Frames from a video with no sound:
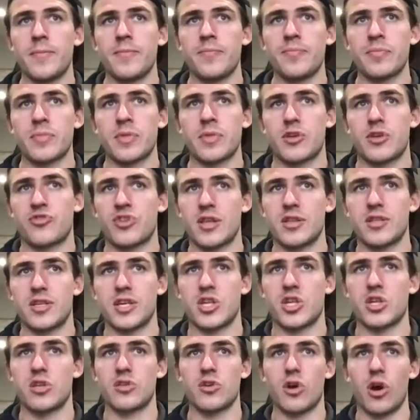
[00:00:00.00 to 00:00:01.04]
the
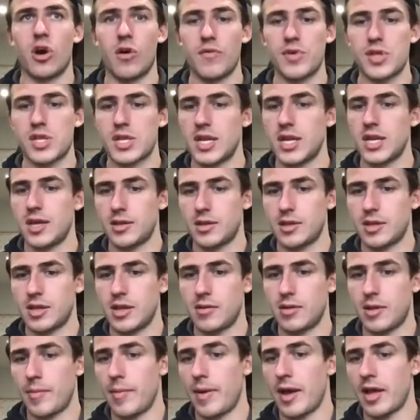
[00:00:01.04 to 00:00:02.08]
transition's obviously the
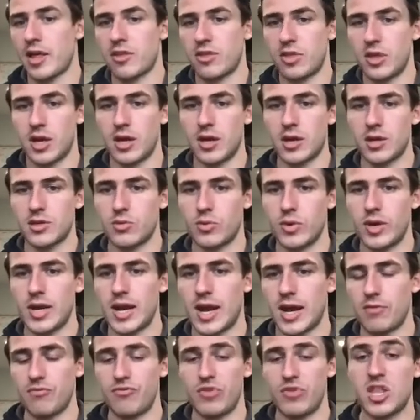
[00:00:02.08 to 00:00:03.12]
best thing is where
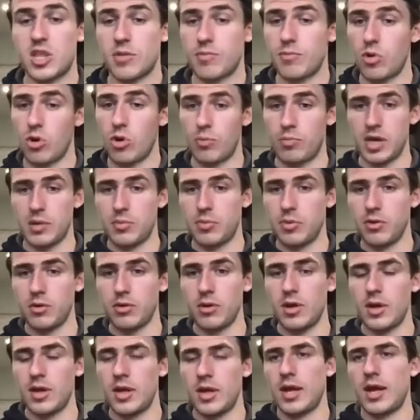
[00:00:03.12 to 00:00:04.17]
I can reach more
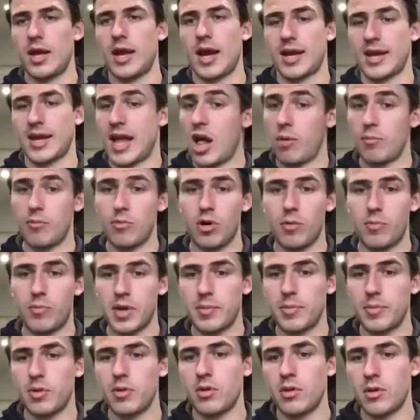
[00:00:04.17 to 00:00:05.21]
people, I can help more
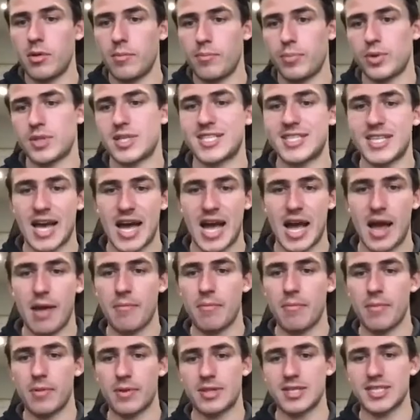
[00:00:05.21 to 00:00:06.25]
people, but the
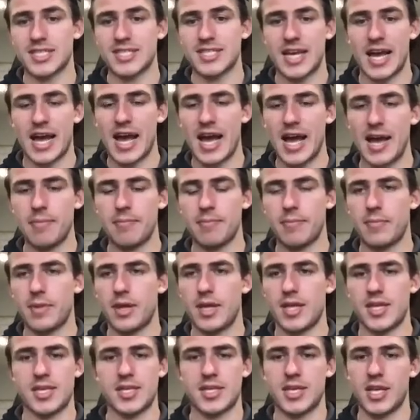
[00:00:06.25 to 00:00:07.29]
time
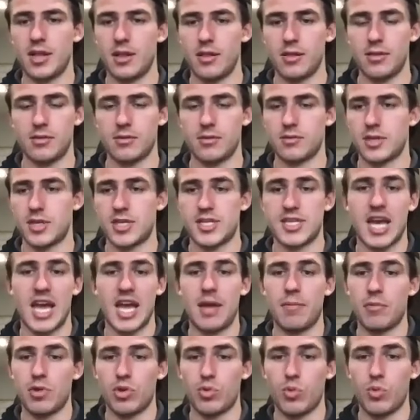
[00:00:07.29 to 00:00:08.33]
is still the
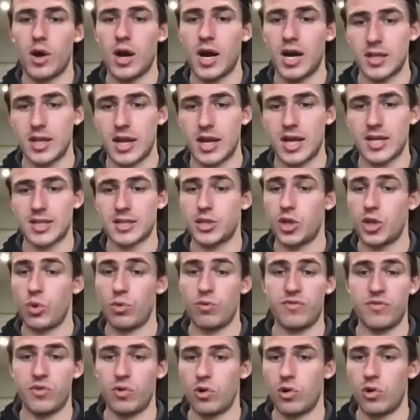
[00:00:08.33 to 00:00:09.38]
same as what I'd do
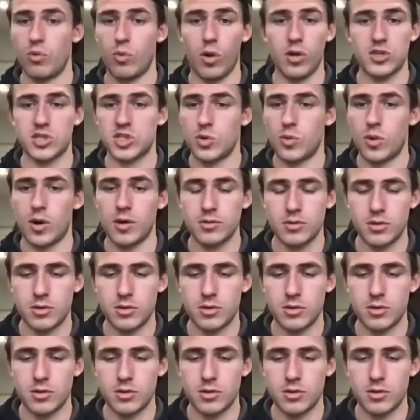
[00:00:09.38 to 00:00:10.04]
for one-to-one.